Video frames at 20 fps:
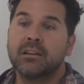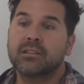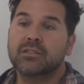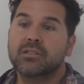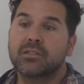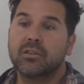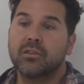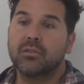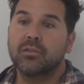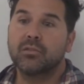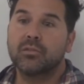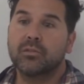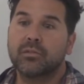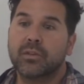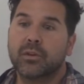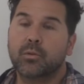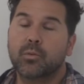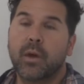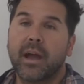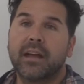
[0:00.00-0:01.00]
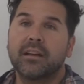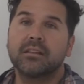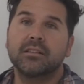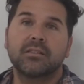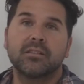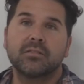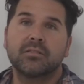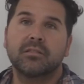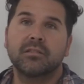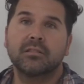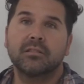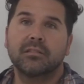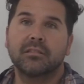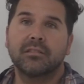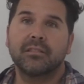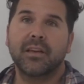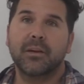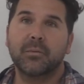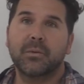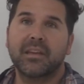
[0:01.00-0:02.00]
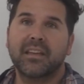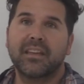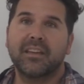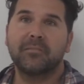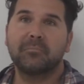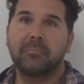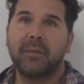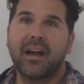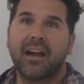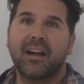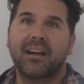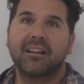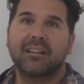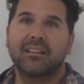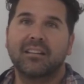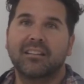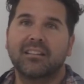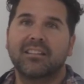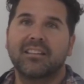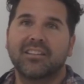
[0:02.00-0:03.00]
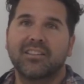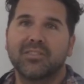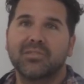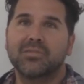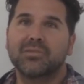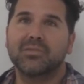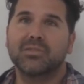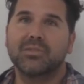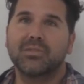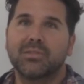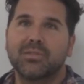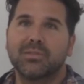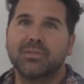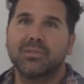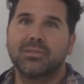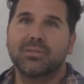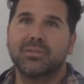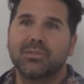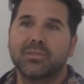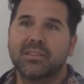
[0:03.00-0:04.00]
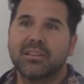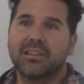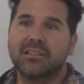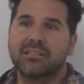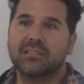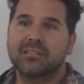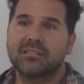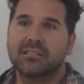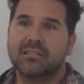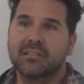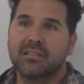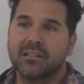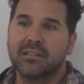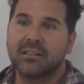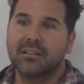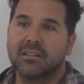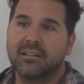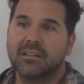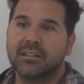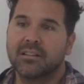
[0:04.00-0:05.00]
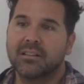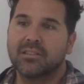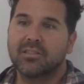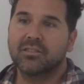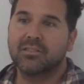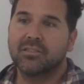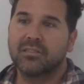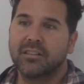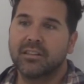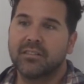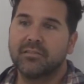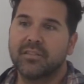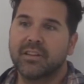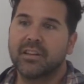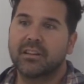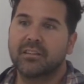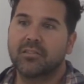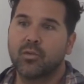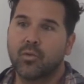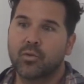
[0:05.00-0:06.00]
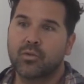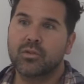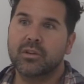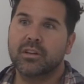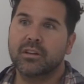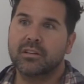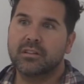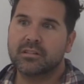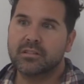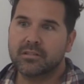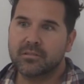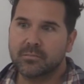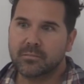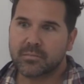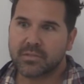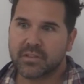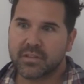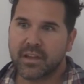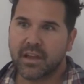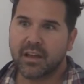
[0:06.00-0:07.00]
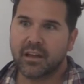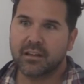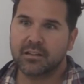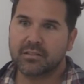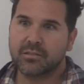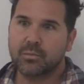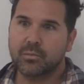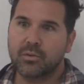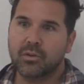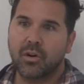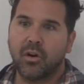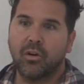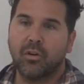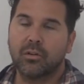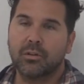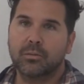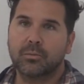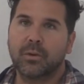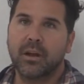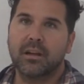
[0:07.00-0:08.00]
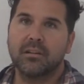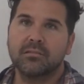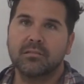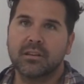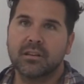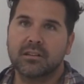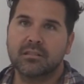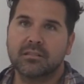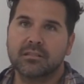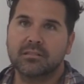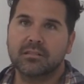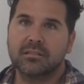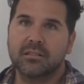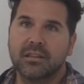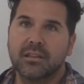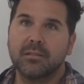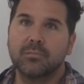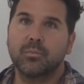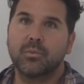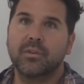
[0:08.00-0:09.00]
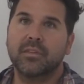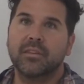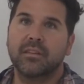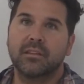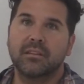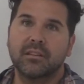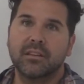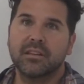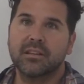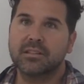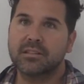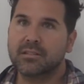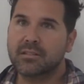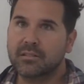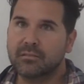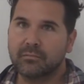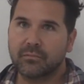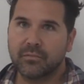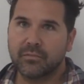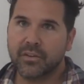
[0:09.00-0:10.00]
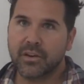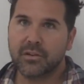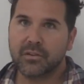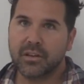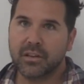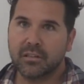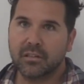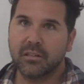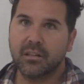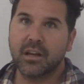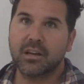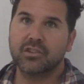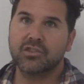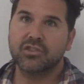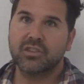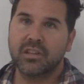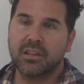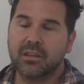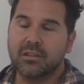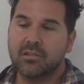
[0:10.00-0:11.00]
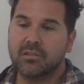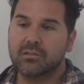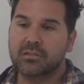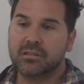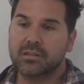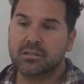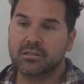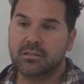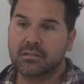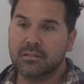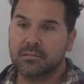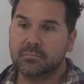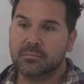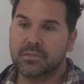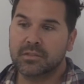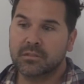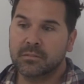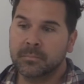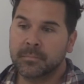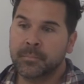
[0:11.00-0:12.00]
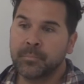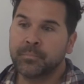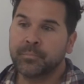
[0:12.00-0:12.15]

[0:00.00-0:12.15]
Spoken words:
So the gratitude that we gave back, you know, to these, you know, living organisms that were all around us deep within these very lush ecosystems.